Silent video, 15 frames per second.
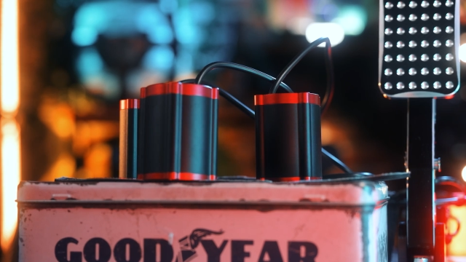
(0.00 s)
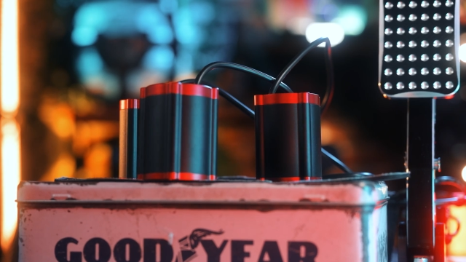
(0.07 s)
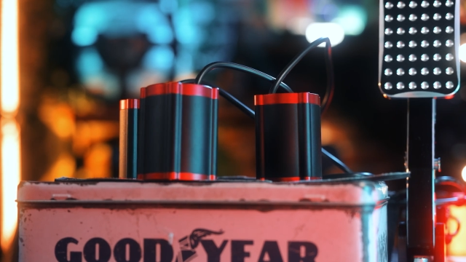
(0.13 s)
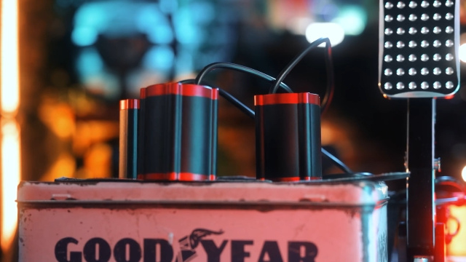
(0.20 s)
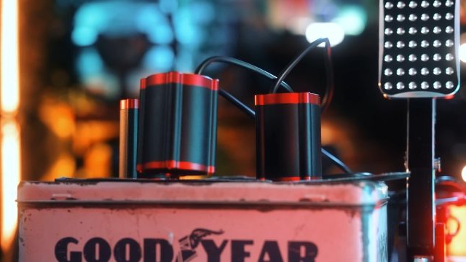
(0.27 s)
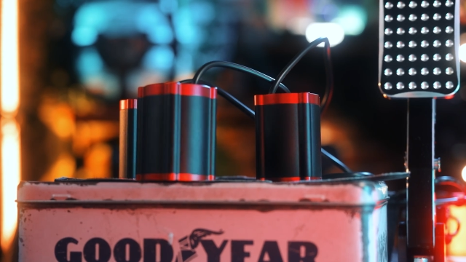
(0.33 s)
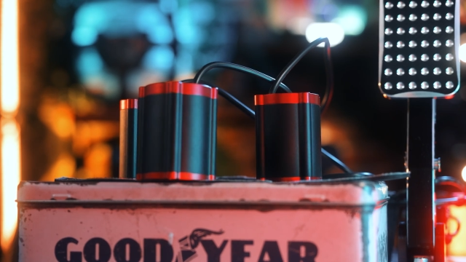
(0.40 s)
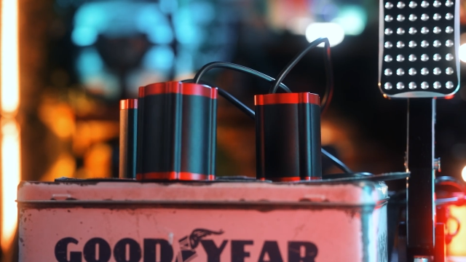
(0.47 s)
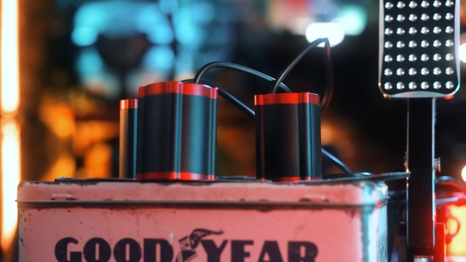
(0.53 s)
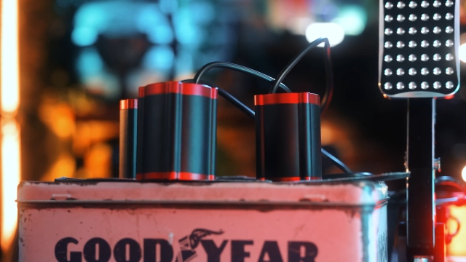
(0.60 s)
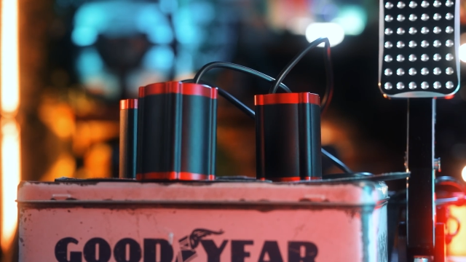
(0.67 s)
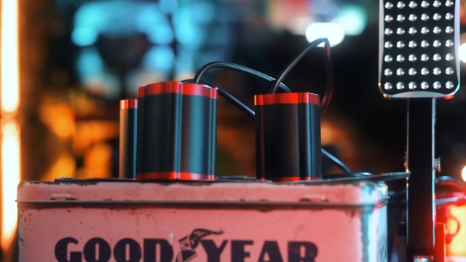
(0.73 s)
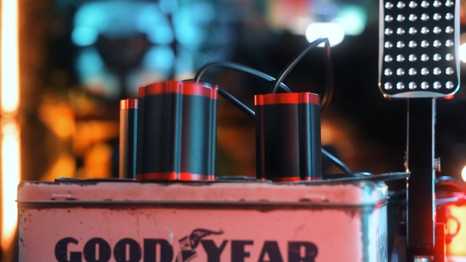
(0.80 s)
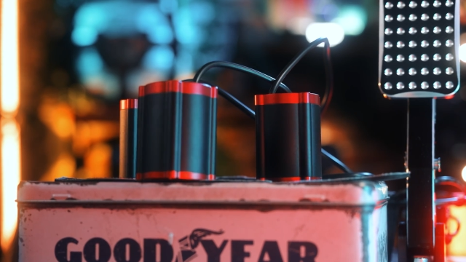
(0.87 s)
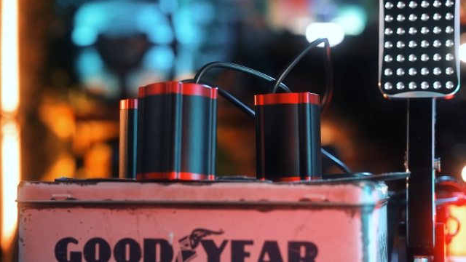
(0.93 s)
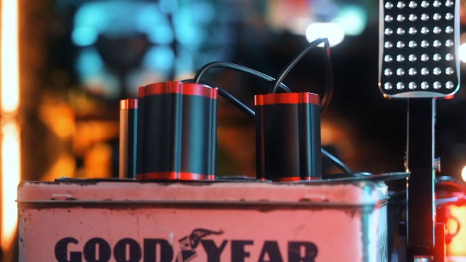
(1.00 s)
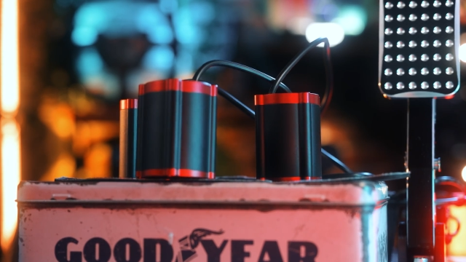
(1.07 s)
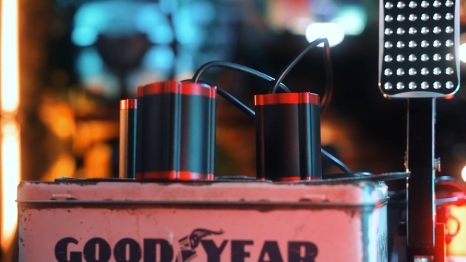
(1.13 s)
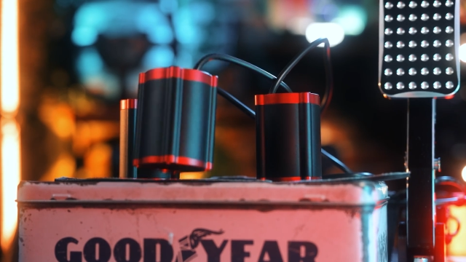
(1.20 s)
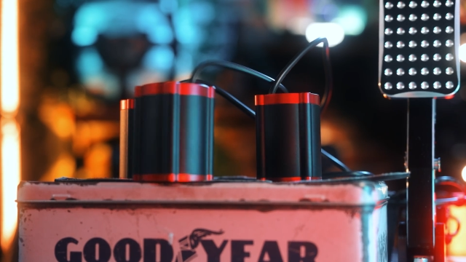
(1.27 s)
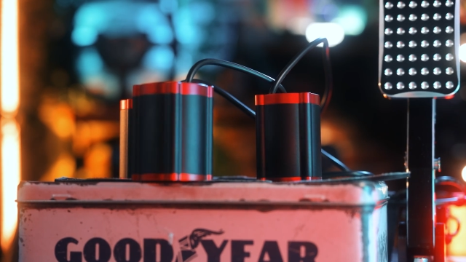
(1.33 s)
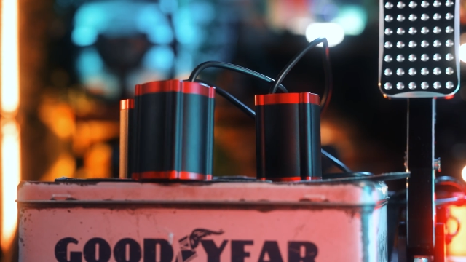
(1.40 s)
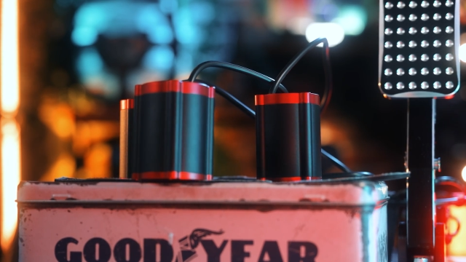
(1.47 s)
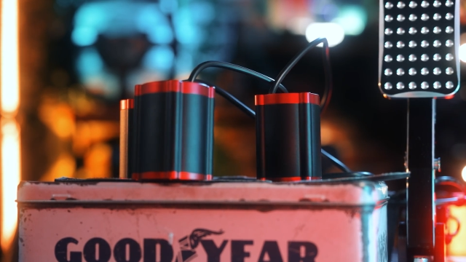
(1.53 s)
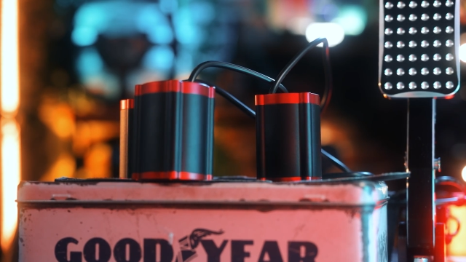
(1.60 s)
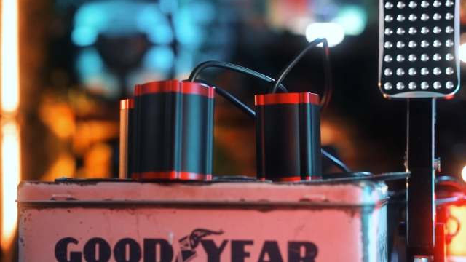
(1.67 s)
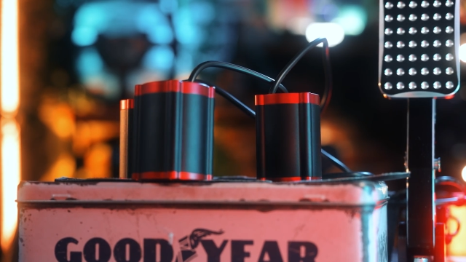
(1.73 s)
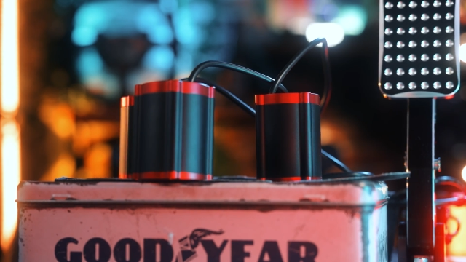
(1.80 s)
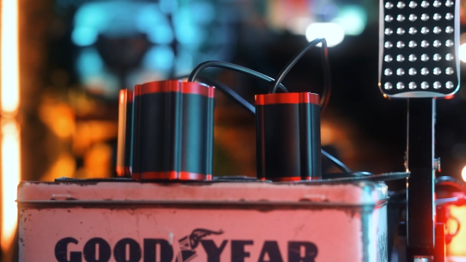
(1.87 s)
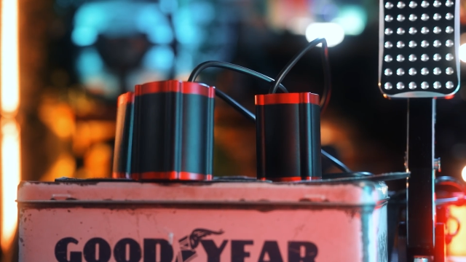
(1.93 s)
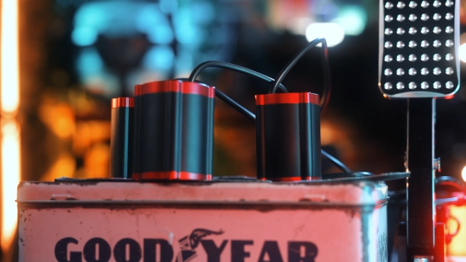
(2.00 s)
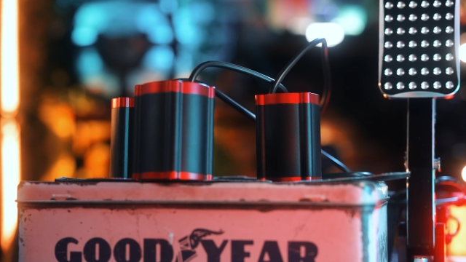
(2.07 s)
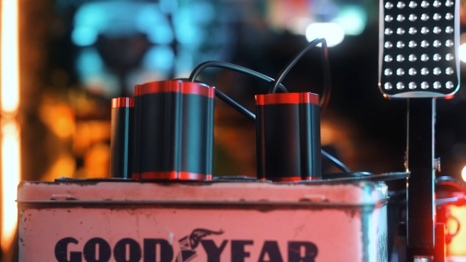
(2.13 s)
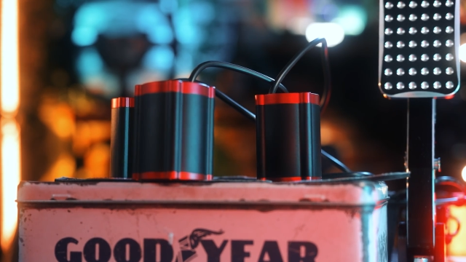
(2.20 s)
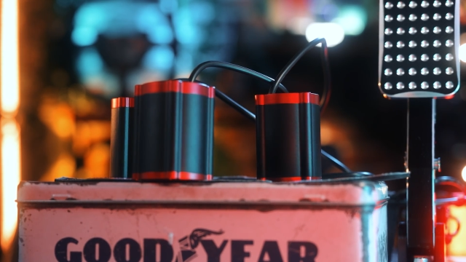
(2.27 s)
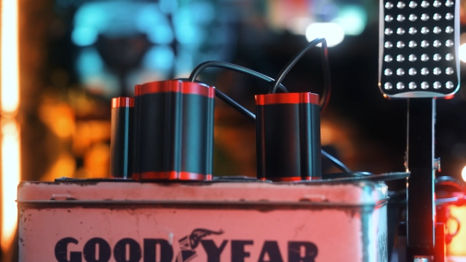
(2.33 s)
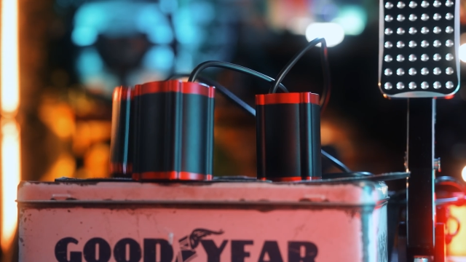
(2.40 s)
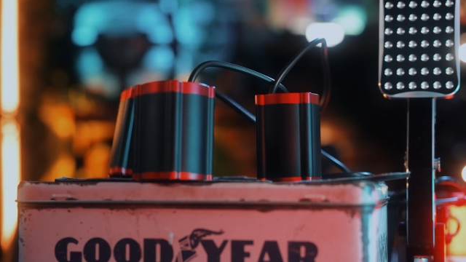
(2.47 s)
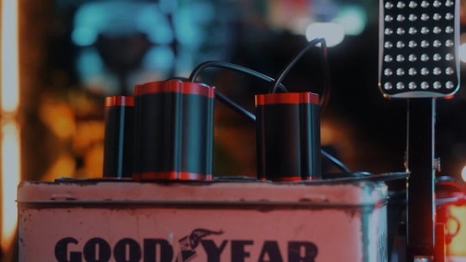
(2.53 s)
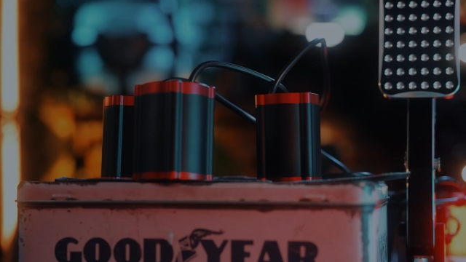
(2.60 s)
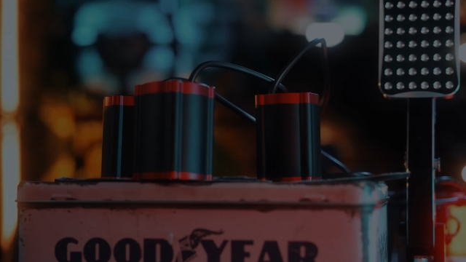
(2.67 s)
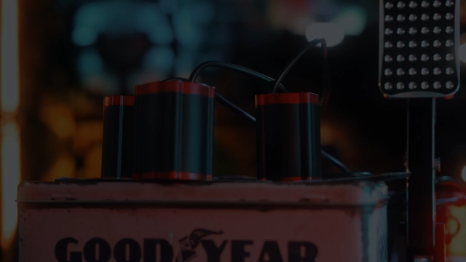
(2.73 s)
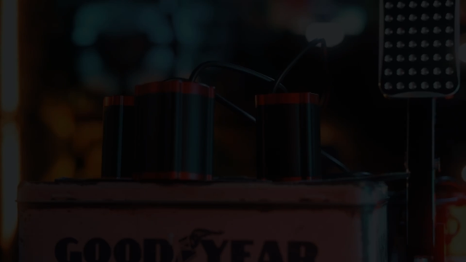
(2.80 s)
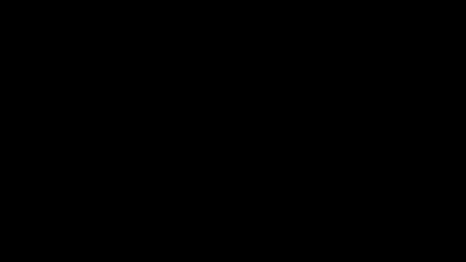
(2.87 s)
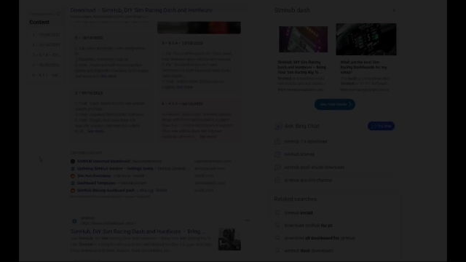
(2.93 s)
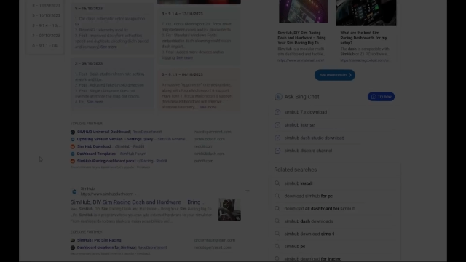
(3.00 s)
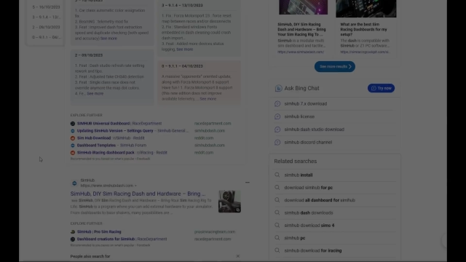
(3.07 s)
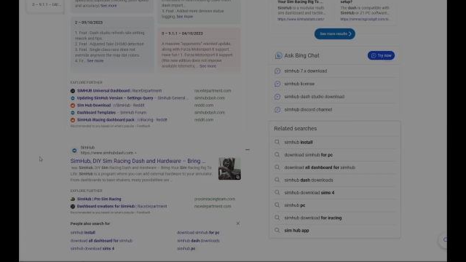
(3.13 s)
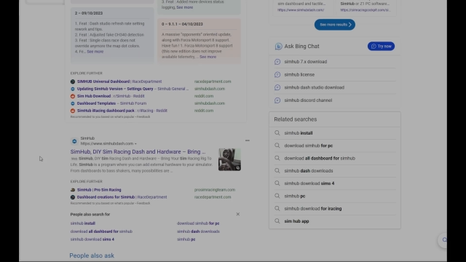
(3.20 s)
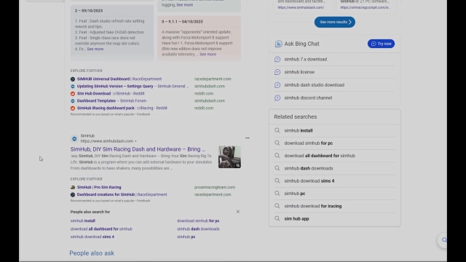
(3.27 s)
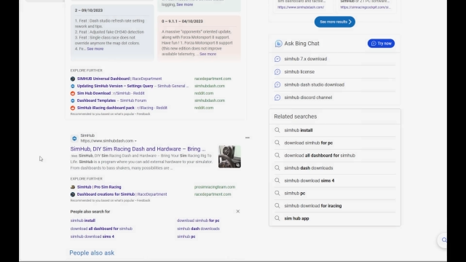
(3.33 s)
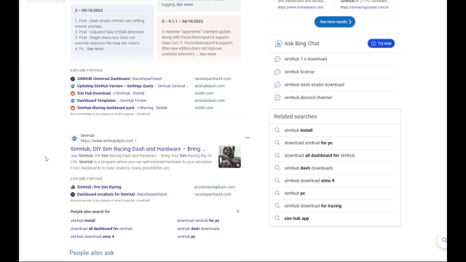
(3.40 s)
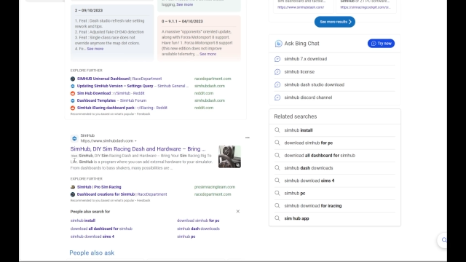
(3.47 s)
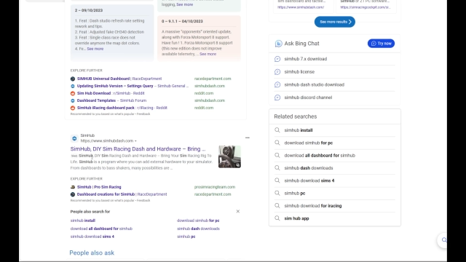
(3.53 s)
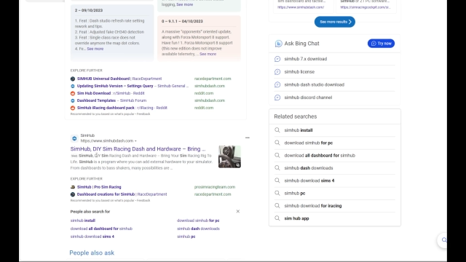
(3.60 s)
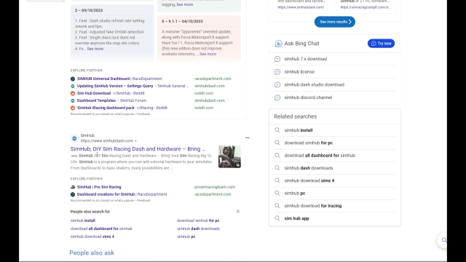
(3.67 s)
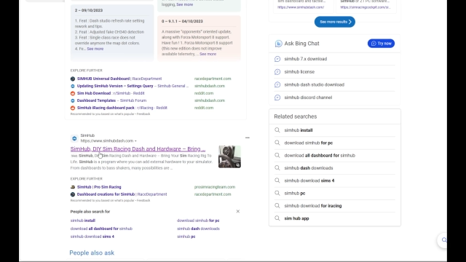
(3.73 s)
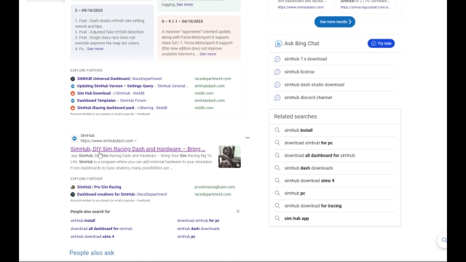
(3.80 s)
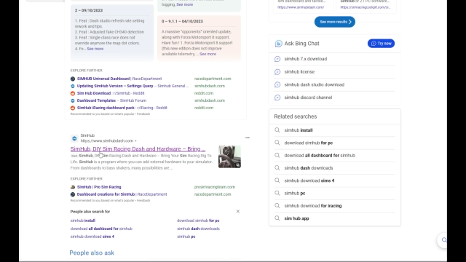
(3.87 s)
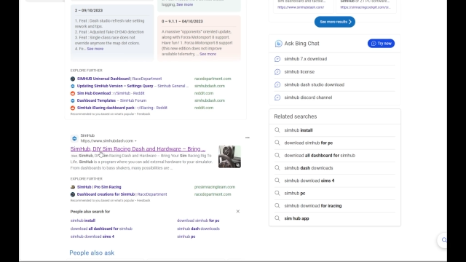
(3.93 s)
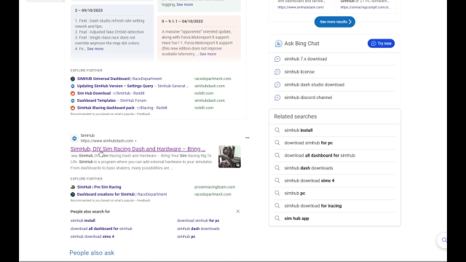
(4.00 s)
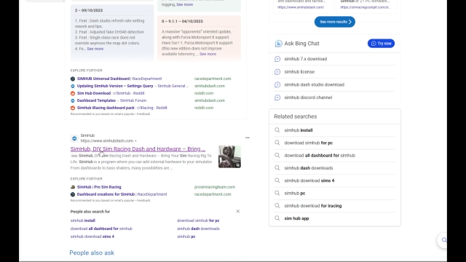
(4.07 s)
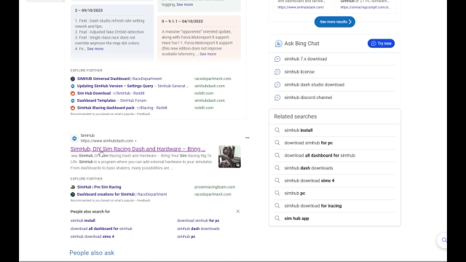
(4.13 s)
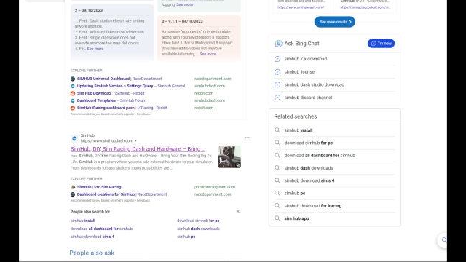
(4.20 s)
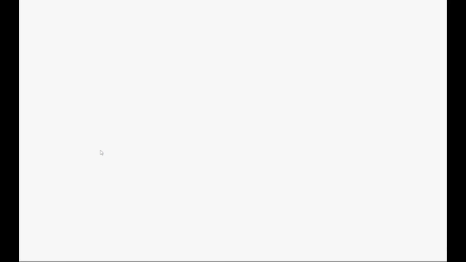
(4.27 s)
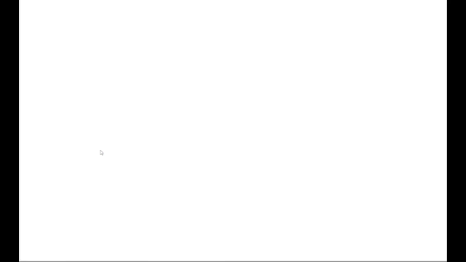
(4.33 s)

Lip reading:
No face is visible, so there are no lips to read.